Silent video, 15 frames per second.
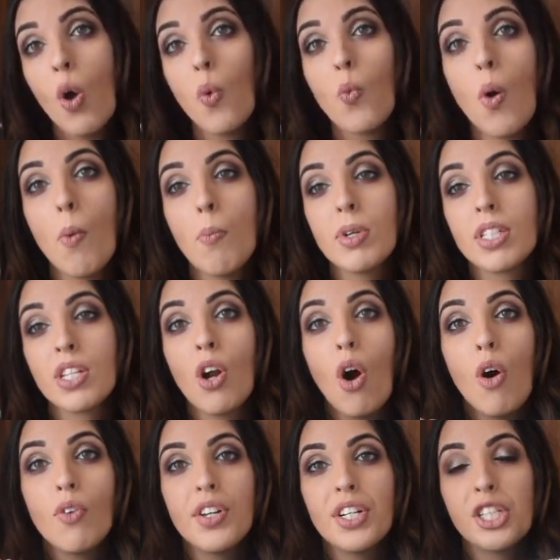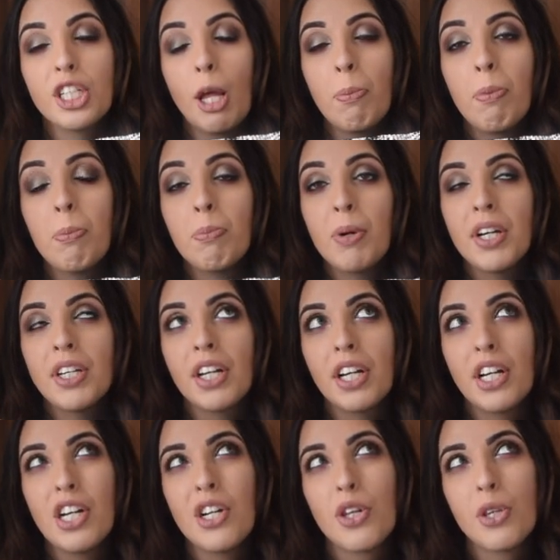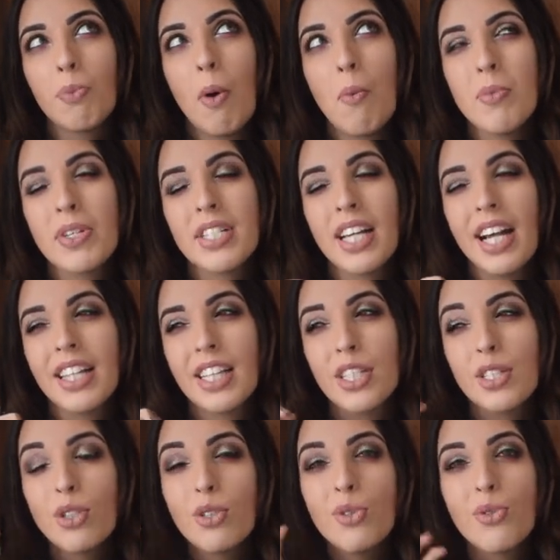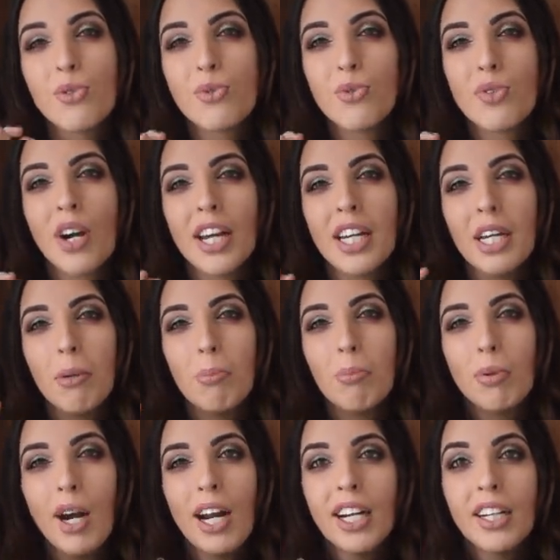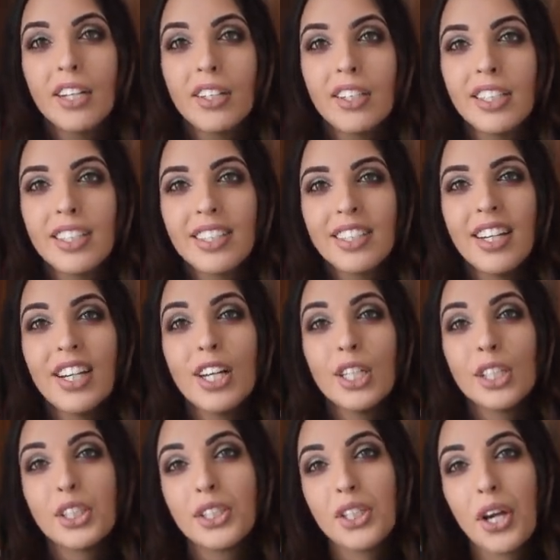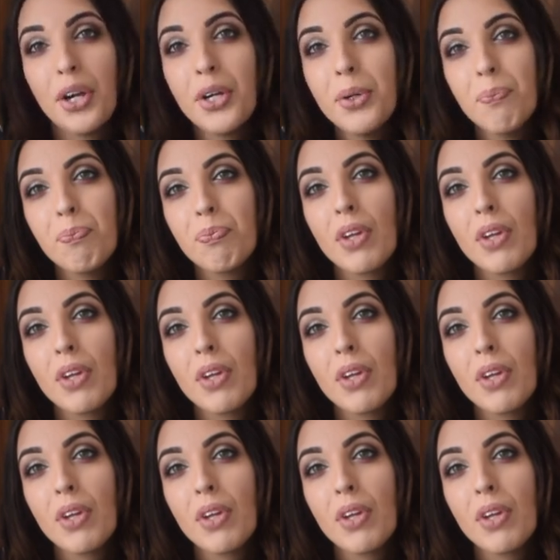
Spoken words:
One was an orange leopard print and another one was, like, this grey, bright-coloured skirt.